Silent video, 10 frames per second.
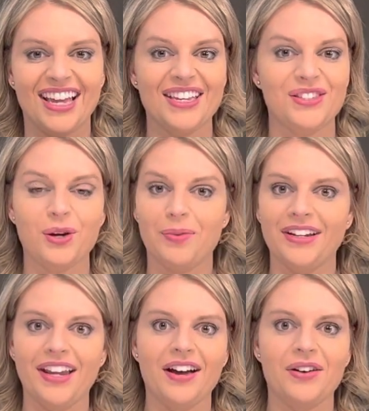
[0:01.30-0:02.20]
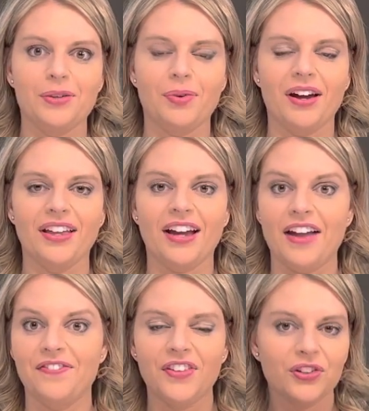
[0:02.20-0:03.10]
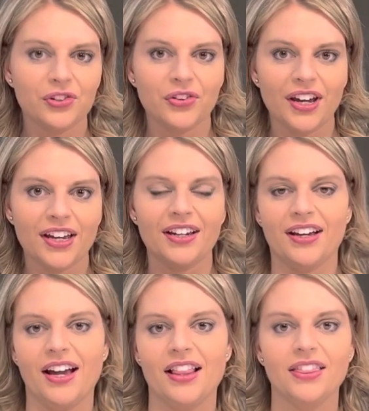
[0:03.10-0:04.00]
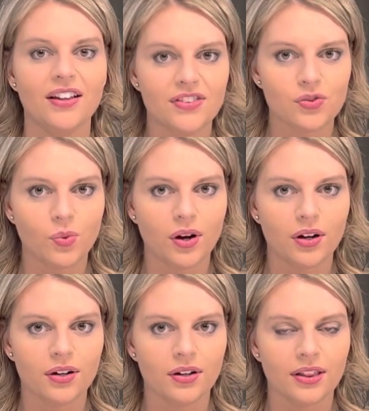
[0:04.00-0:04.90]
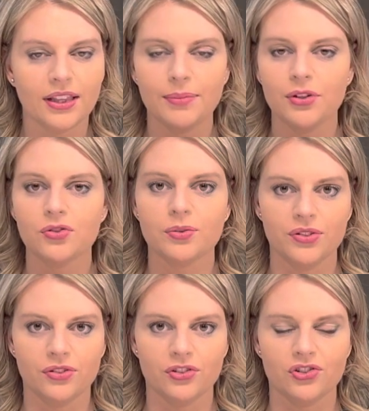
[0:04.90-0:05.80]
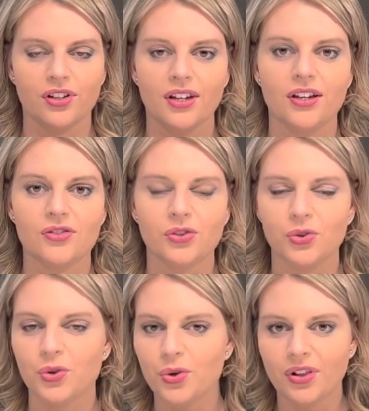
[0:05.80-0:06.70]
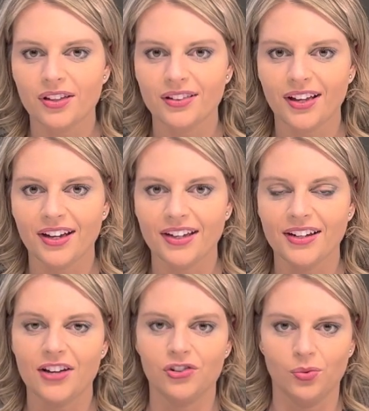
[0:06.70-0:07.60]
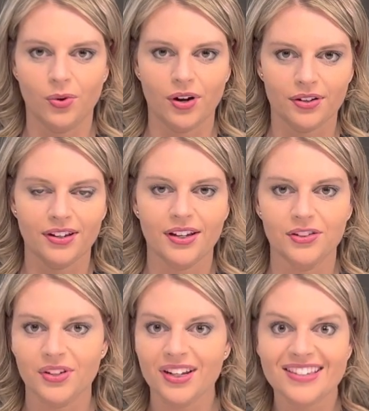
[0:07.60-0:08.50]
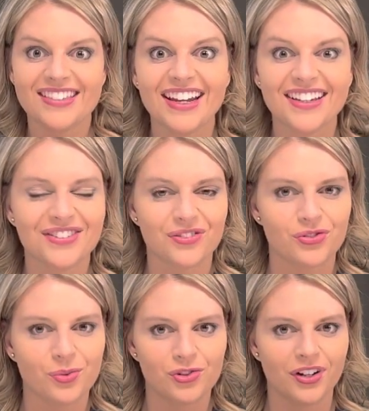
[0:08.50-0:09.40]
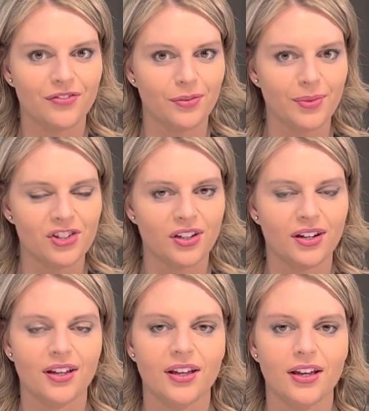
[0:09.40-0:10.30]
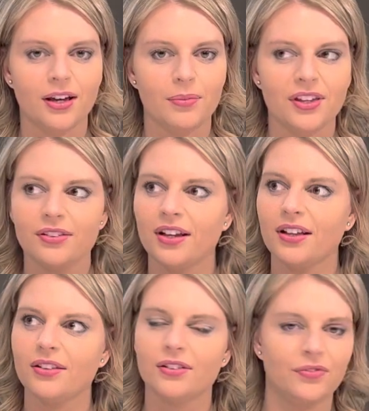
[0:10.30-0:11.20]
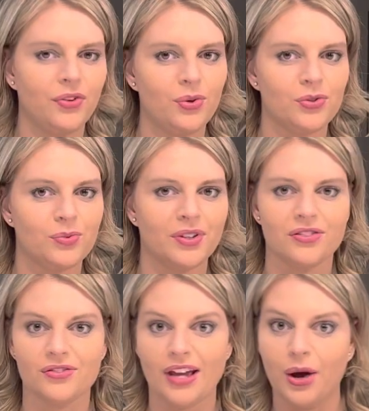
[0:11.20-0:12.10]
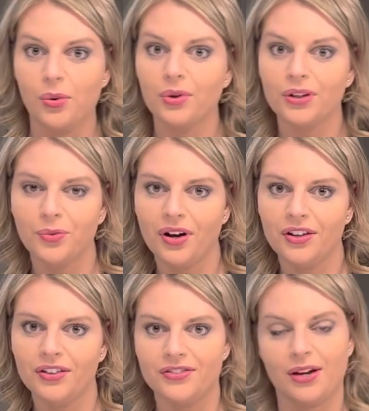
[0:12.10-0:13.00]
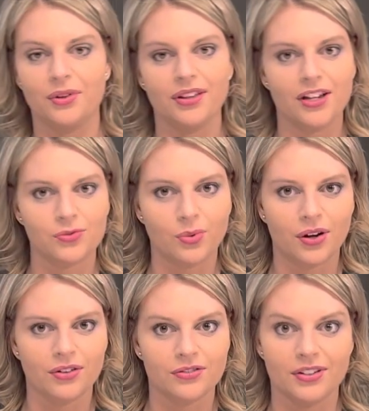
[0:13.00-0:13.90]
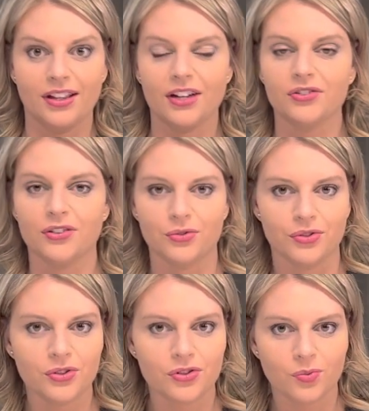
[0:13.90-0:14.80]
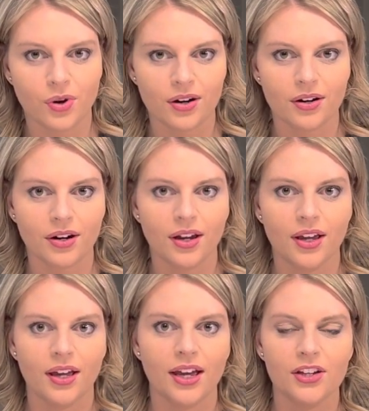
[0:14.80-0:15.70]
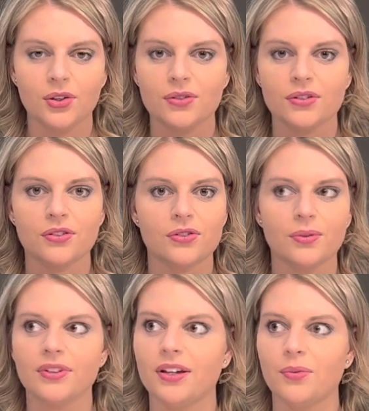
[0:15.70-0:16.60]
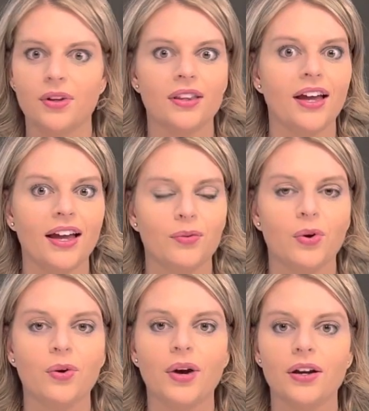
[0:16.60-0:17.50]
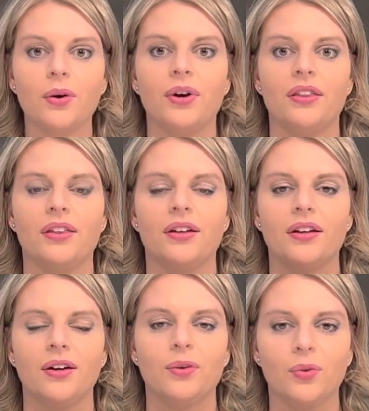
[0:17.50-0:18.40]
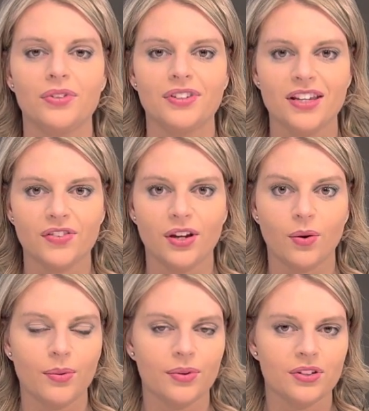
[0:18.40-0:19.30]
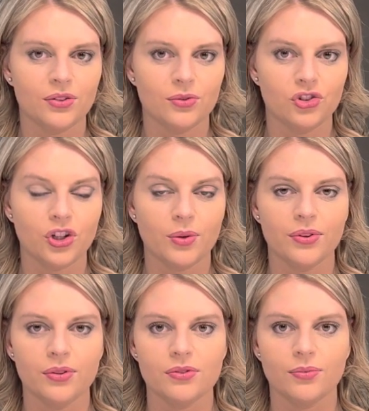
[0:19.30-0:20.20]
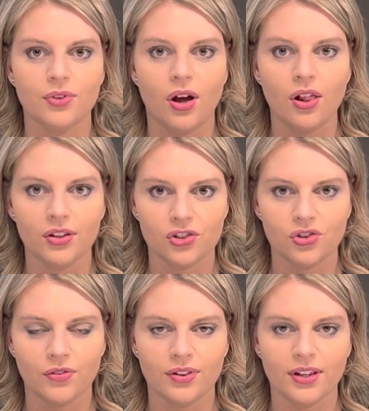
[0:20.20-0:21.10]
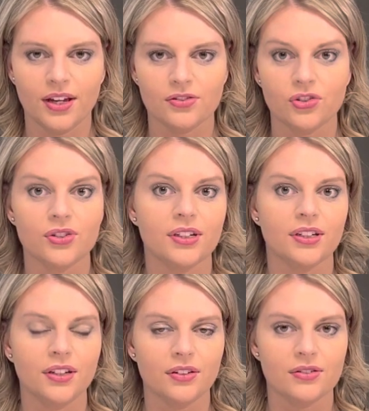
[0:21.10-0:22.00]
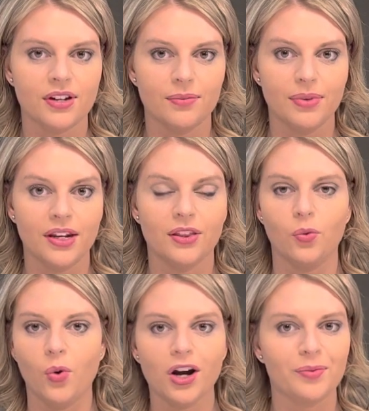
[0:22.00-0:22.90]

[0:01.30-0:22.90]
So by now you're probably like, I feel great, I love this water, let me do some research. So you Google online hydrogen water and you get excited because there's so much great information, but then you're like a little confused because there's alkaline water, there's alkalized water, there's electrolyzed reduced water, and you as a consumer are thinking, what the heck, what do I go with? Well, in today's video, I want to share with you some knowledge over the last 13 years that I've been in the water